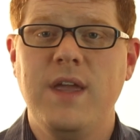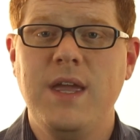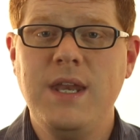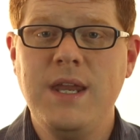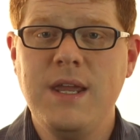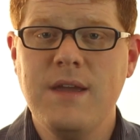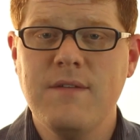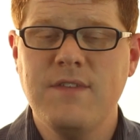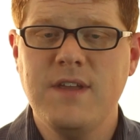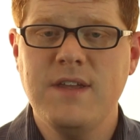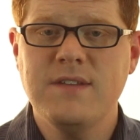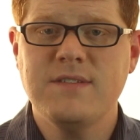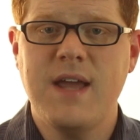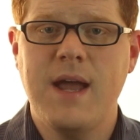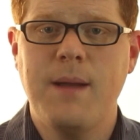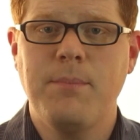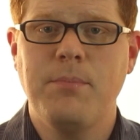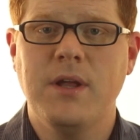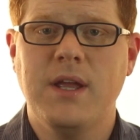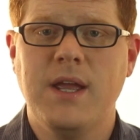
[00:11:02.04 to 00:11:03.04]
any of these
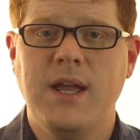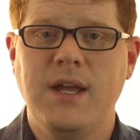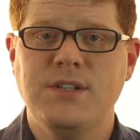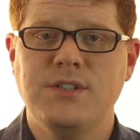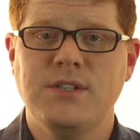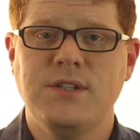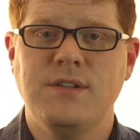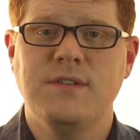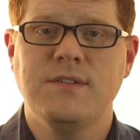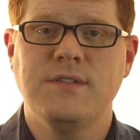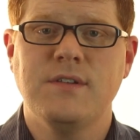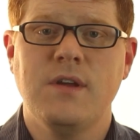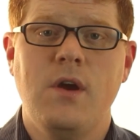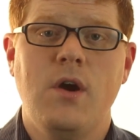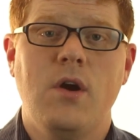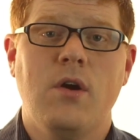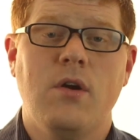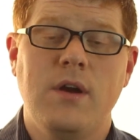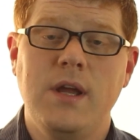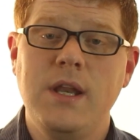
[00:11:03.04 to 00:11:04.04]
applications
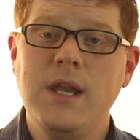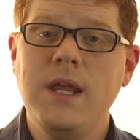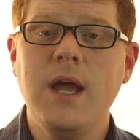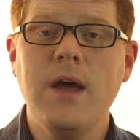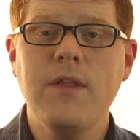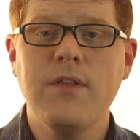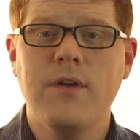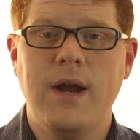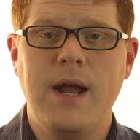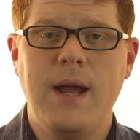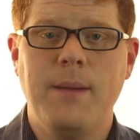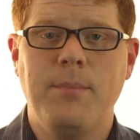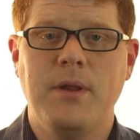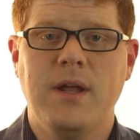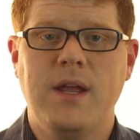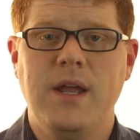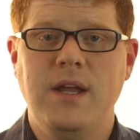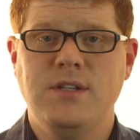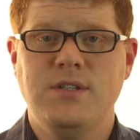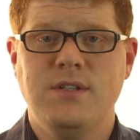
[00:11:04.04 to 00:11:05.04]
or any other
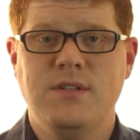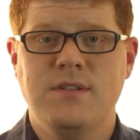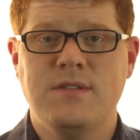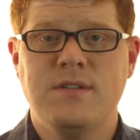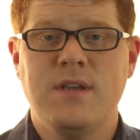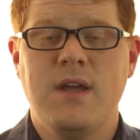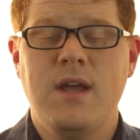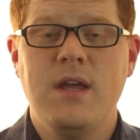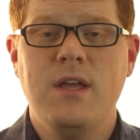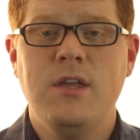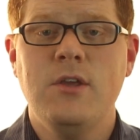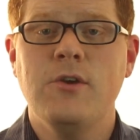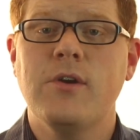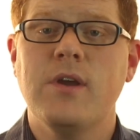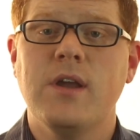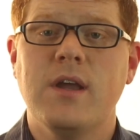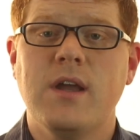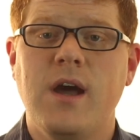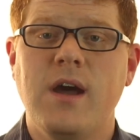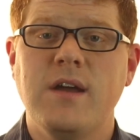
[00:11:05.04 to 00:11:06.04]
applications, you
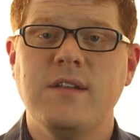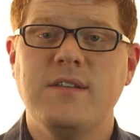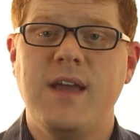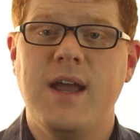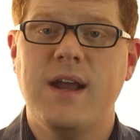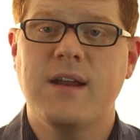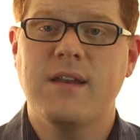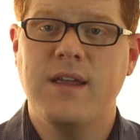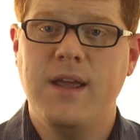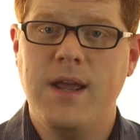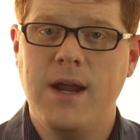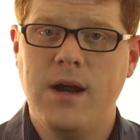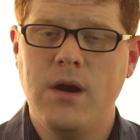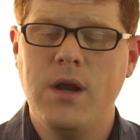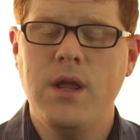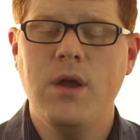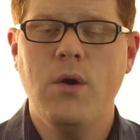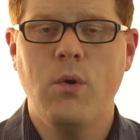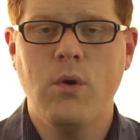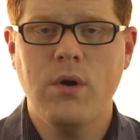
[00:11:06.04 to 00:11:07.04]
can contact
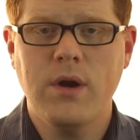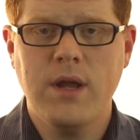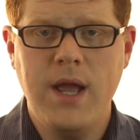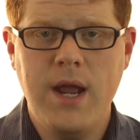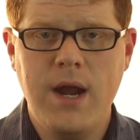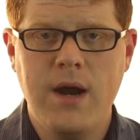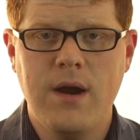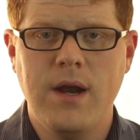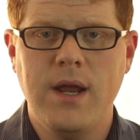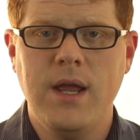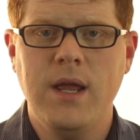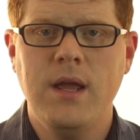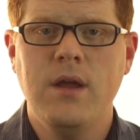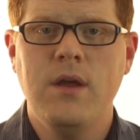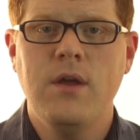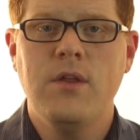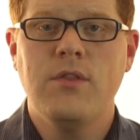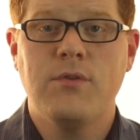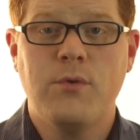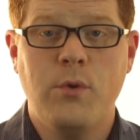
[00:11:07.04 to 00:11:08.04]
Gary or Carrie
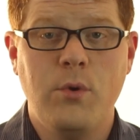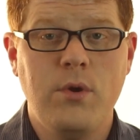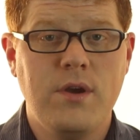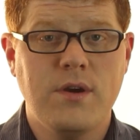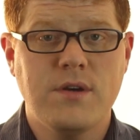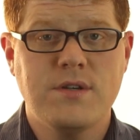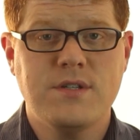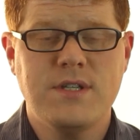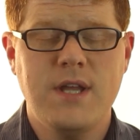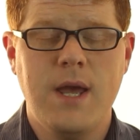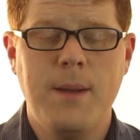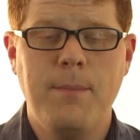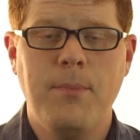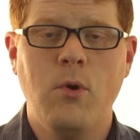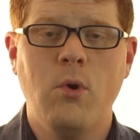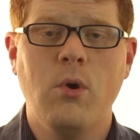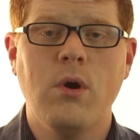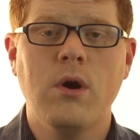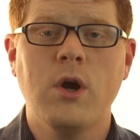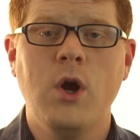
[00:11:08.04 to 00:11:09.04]
through your STEP
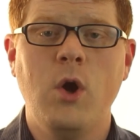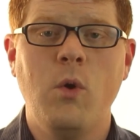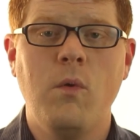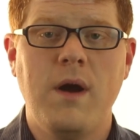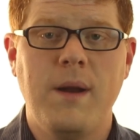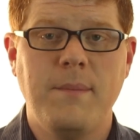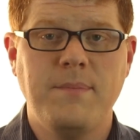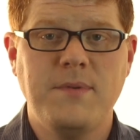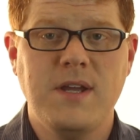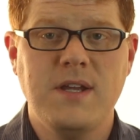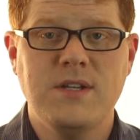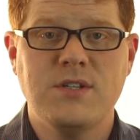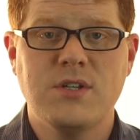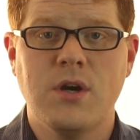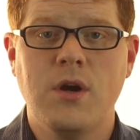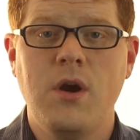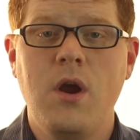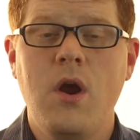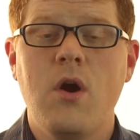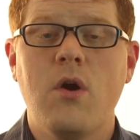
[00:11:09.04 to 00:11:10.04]
or co-op
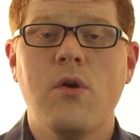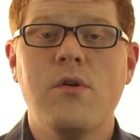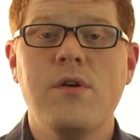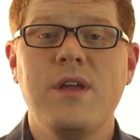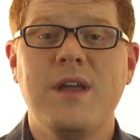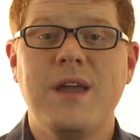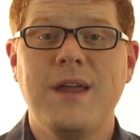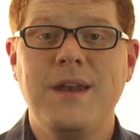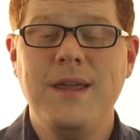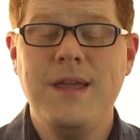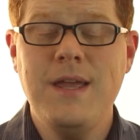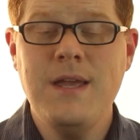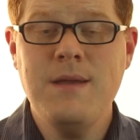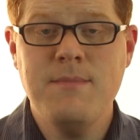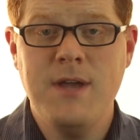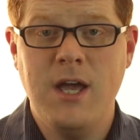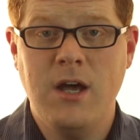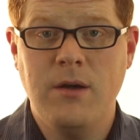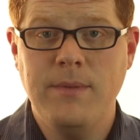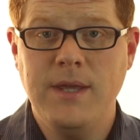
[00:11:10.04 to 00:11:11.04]
teacher, or you can
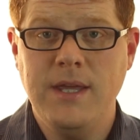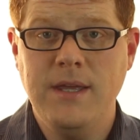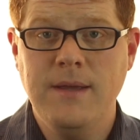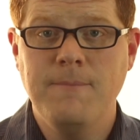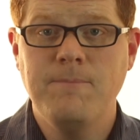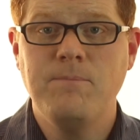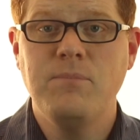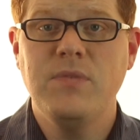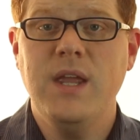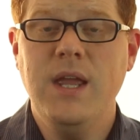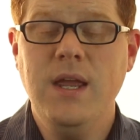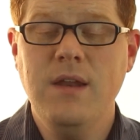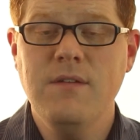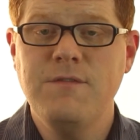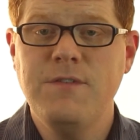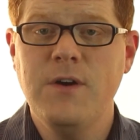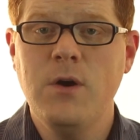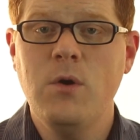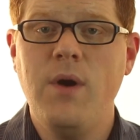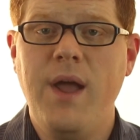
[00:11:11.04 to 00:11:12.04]
email me
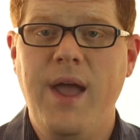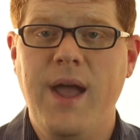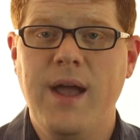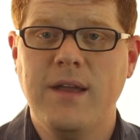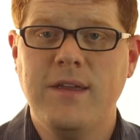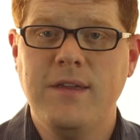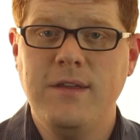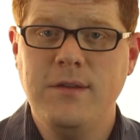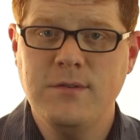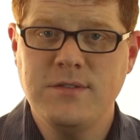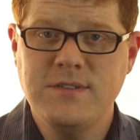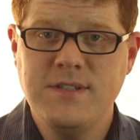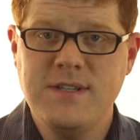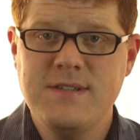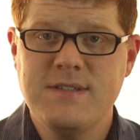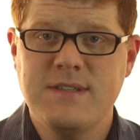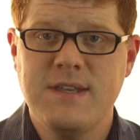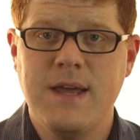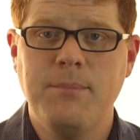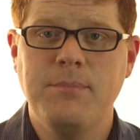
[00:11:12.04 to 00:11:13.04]

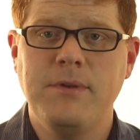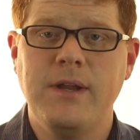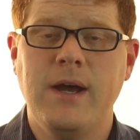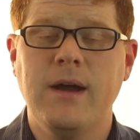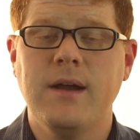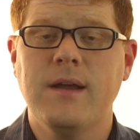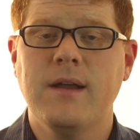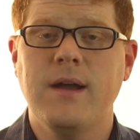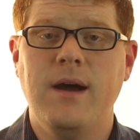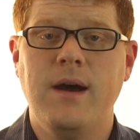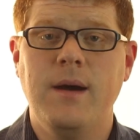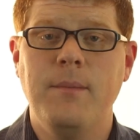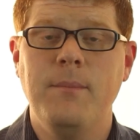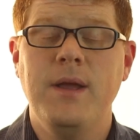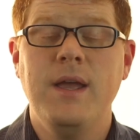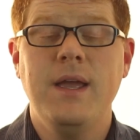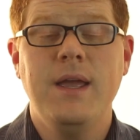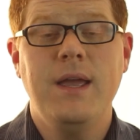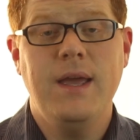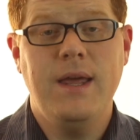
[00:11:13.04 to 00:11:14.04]
info@qcstep.com,
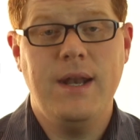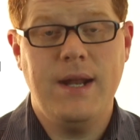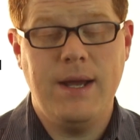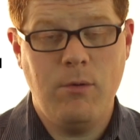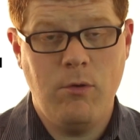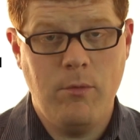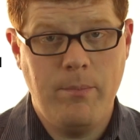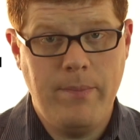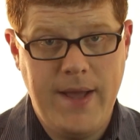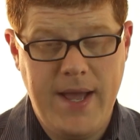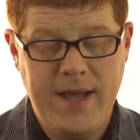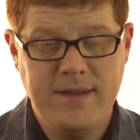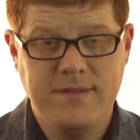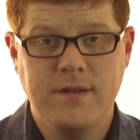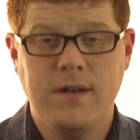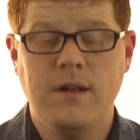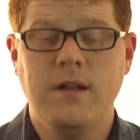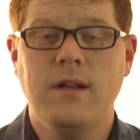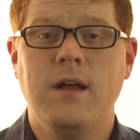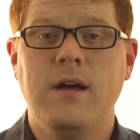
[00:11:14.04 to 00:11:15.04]
and I will pass
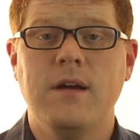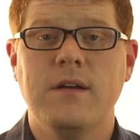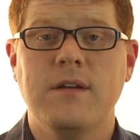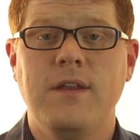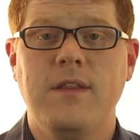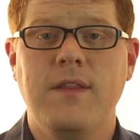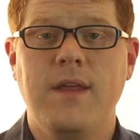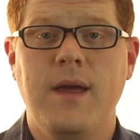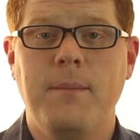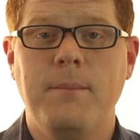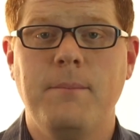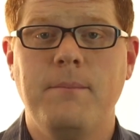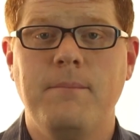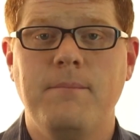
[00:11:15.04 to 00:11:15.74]
it along to them.